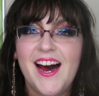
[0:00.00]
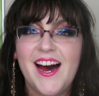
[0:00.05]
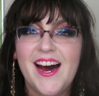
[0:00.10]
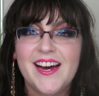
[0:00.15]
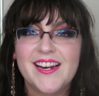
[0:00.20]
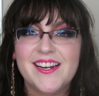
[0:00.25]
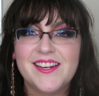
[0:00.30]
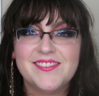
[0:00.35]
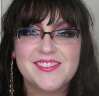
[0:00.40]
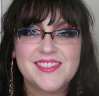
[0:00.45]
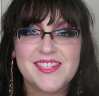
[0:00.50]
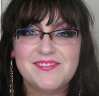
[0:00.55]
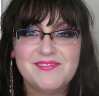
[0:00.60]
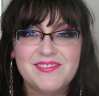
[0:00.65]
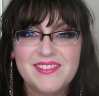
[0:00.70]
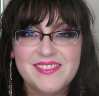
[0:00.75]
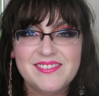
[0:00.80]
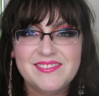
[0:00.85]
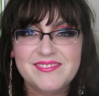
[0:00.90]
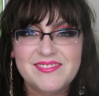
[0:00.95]
And I was like,
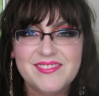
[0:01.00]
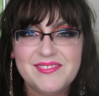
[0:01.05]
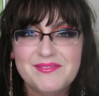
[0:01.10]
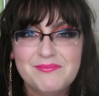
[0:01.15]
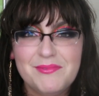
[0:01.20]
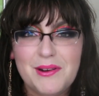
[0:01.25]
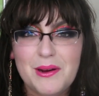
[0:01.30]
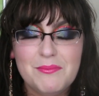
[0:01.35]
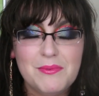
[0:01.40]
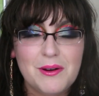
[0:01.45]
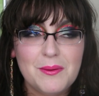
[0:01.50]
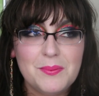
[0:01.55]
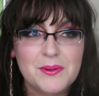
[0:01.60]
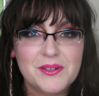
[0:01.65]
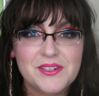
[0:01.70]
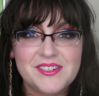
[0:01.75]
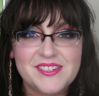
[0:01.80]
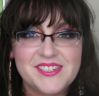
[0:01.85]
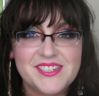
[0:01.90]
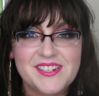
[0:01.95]
well, what
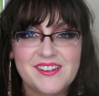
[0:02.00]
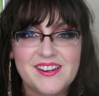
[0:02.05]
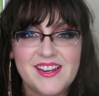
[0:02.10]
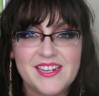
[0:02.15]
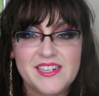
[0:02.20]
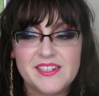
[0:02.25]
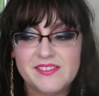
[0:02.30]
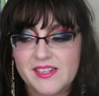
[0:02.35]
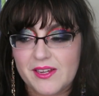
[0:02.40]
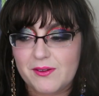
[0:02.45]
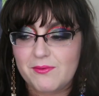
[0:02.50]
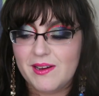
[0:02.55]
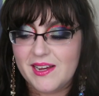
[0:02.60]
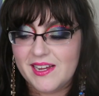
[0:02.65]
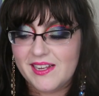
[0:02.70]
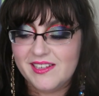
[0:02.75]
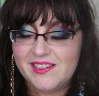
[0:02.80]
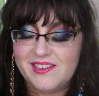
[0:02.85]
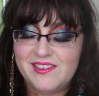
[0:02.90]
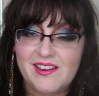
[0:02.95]
put it into your head? And he was like,
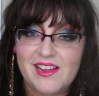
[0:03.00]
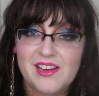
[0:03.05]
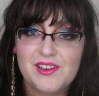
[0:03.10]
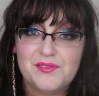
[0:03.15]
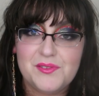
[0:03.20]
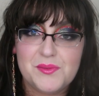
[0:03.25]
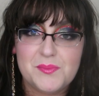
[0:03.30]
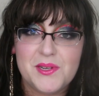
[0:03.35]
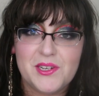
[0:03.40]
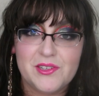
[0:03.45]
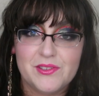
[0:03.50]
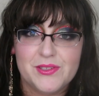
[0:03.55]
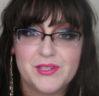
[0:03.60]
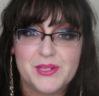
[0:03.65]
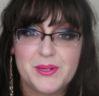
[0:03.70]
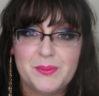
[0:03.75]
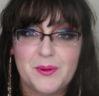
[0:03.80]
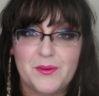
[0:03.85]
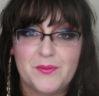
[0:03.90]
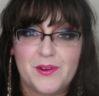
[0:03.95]
well, you left me
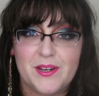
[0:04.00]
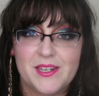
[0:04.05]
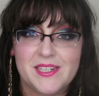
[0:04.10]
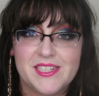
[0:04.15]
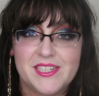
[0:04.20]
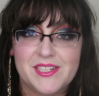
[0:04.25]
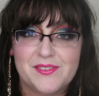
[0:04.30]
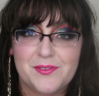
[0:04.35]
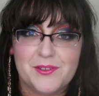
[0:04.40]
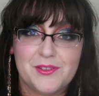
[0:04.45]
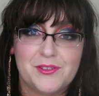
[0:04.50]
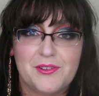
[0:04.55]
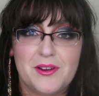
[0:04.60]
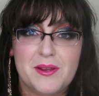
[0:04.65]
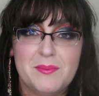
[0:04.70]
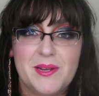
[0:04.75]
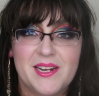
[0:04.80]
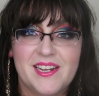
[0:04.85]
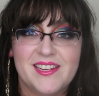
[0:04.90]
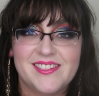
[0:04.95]
unsupervised for
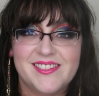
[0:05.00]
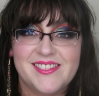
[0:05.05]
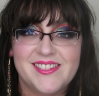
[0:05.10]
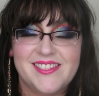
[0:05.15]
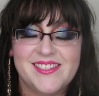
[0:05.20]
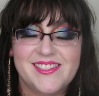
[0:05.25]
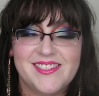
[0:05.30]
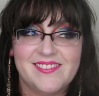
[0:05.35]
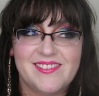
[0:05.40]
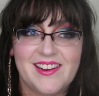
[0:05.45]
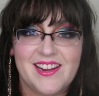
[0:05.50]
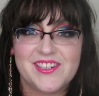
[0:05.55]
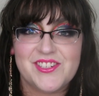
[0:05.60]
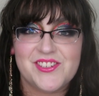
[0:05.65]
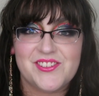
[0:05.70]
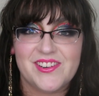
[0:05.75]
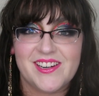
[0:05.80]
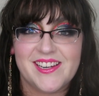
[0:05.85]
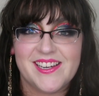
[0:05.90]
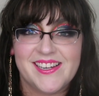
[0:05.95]
3 minutes. So
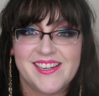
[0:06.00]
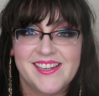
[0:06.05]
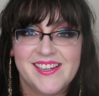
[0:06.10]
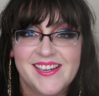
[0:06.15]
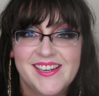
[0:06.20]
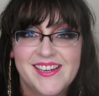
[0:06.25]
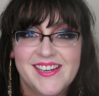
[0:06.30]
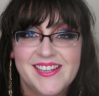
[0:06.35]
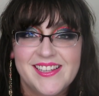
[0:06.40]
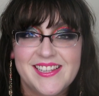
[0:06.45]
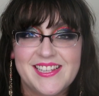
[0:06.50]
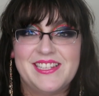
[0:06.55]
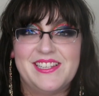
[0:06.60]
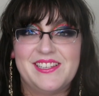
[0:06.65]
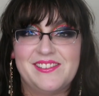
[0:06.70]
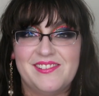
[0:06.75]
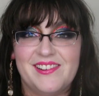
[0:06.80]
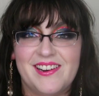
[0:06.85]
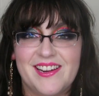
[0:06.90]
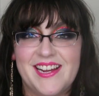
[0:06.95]
naturally, this
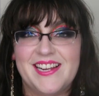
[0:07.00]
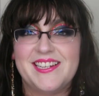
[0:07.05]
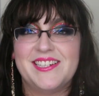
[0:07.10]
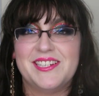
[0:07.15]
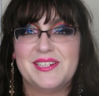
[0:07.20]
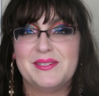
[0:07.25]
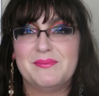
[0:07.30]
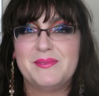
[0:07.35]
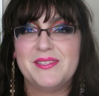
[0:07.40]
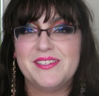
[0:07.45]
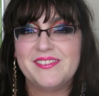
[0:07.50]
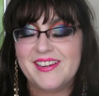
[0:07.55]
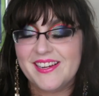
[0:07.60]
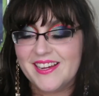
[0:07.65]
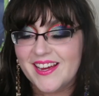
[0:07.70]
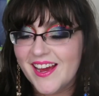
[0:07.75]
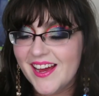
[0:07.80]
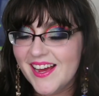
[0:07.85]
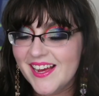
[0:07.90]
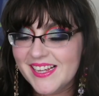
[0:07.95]
is what I ended up
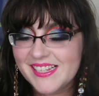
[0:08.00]
doing.